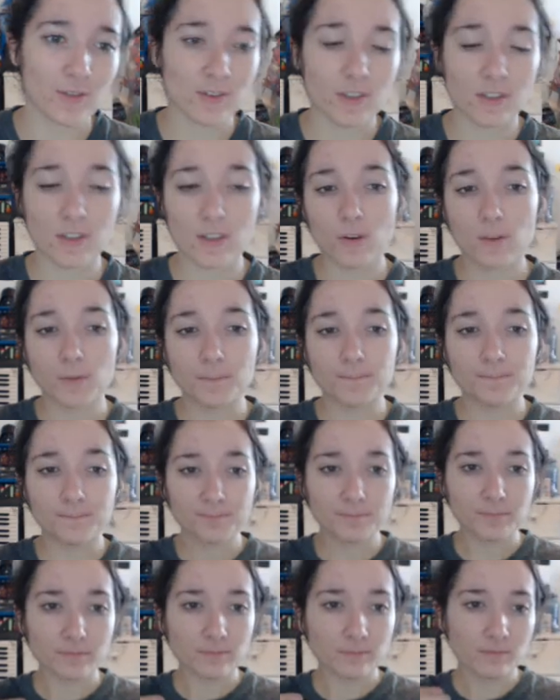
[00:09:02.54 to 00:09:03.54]
So
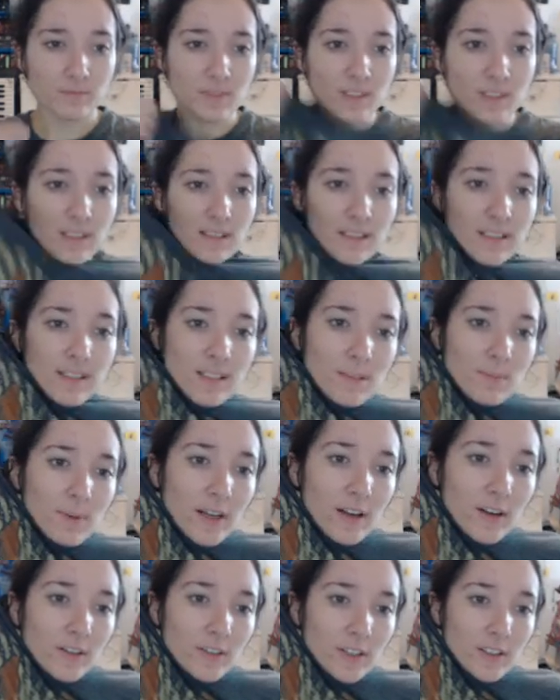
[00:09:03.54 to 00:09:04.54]
this is my
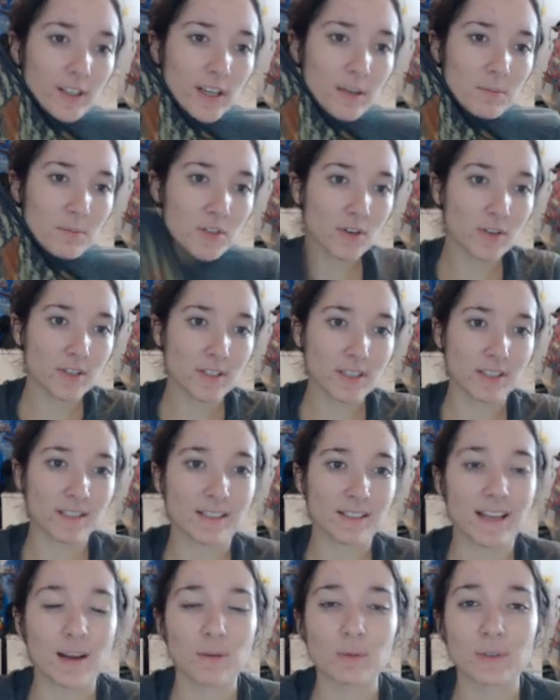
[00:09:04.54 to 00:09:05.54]
Hunger Games shirt. It says
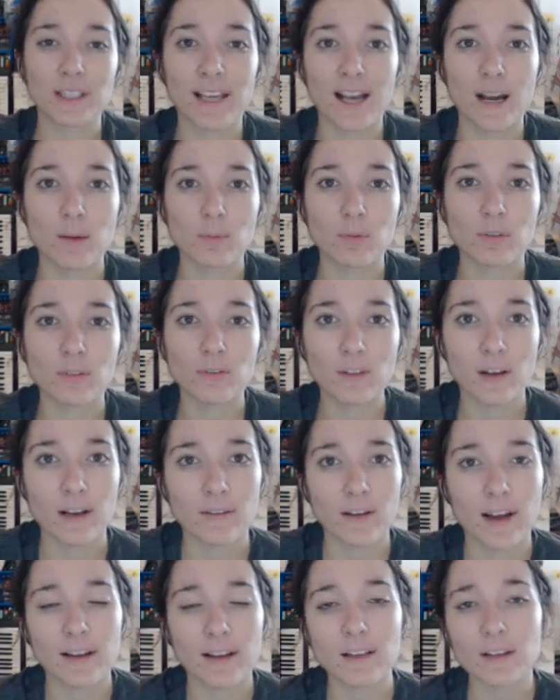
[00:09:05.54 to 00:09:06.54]
Down with the Capitol. I've
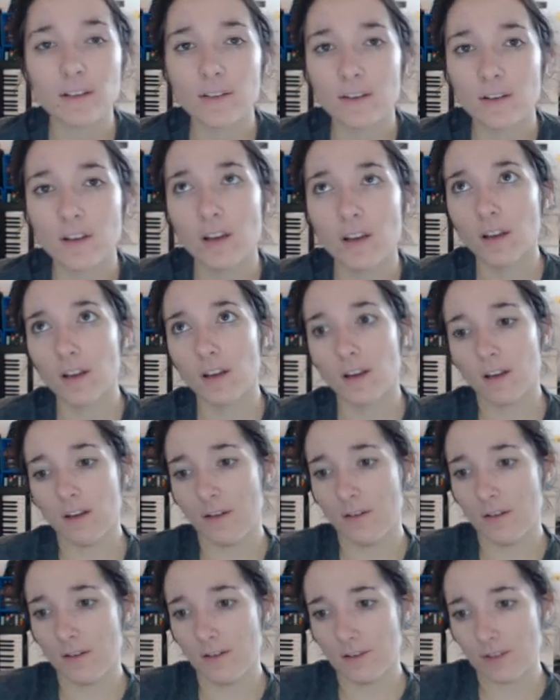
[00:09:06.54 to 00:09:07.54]
had it
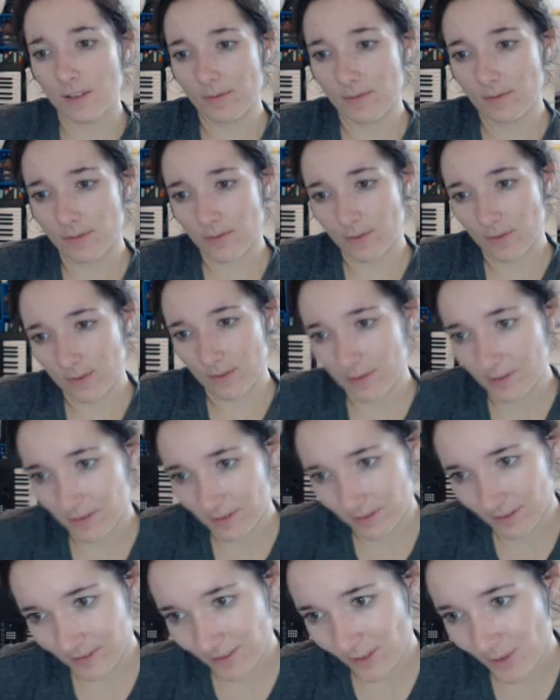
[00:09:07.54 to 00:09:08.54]
for,
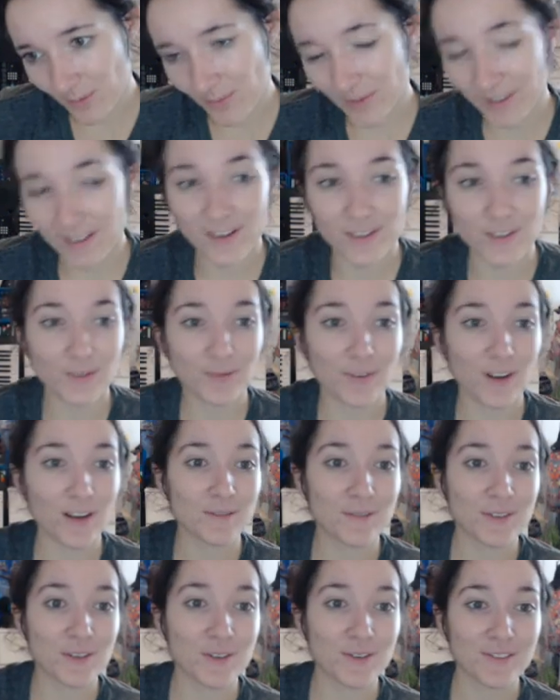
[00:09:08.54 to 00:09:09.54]
oh my gosh,
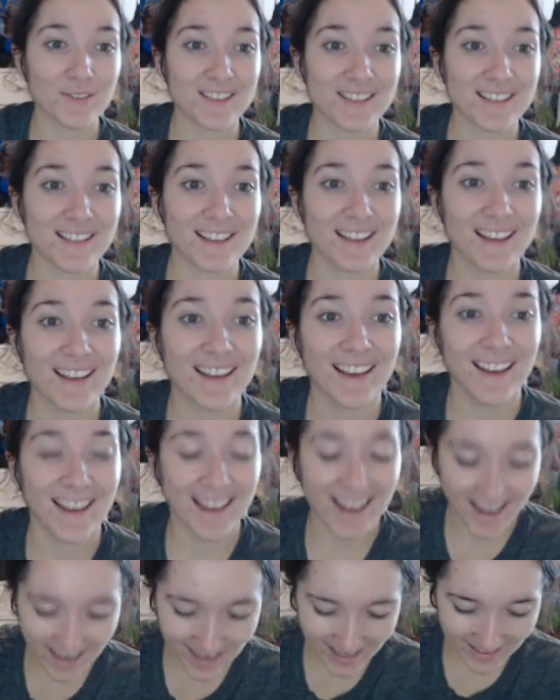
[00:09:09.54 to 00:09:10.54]
5 years.
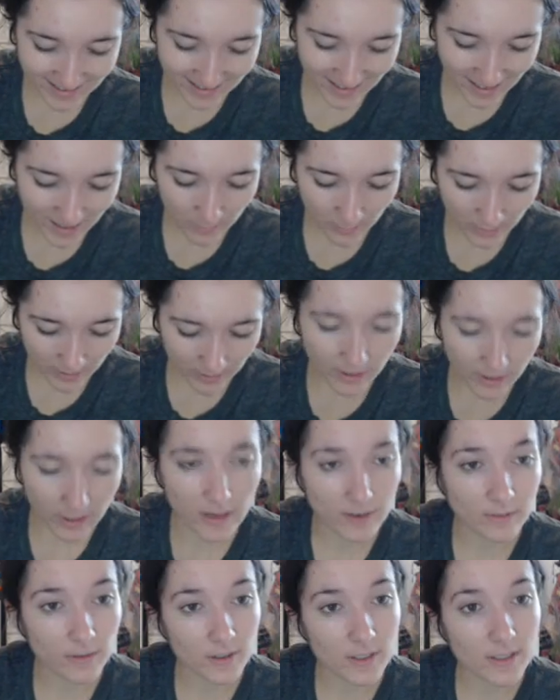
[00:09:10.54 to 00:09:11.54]
And I wear it
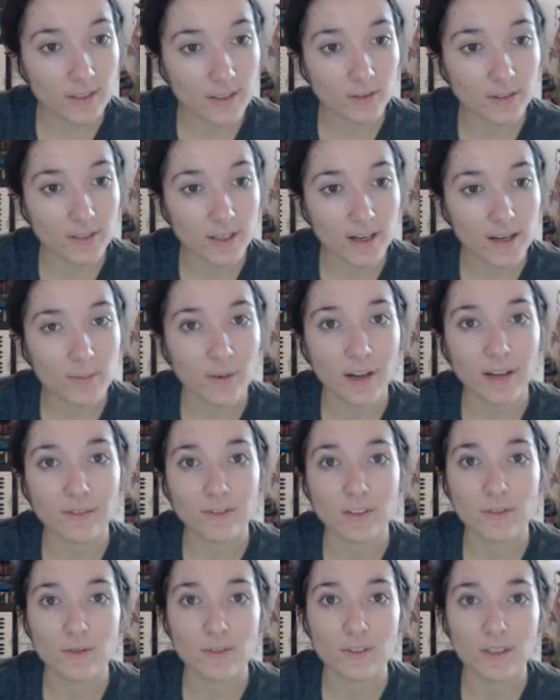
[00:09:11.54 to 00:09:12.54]
every single time I have
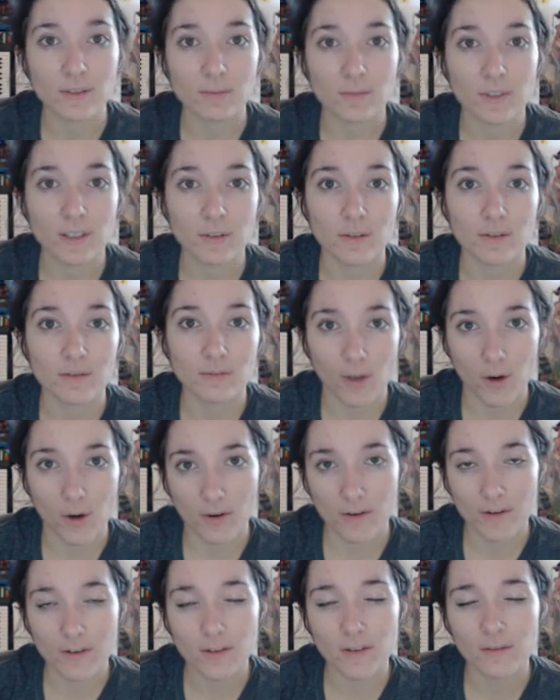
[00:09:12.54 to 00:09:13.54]
to do something
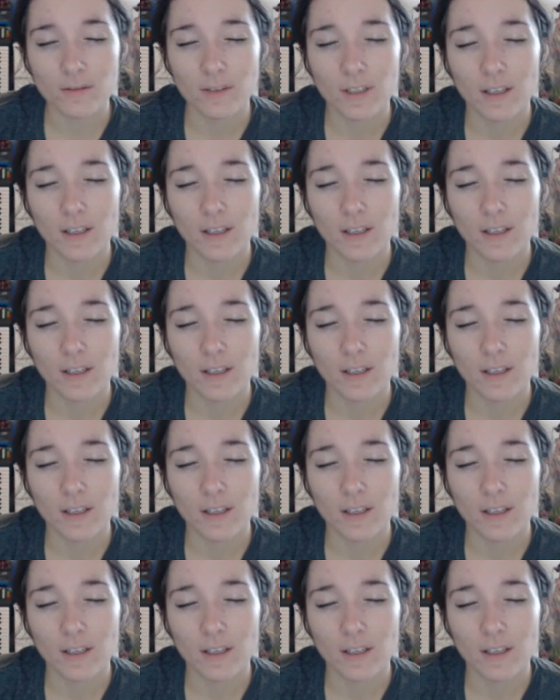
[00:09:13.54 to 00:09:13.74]
hard.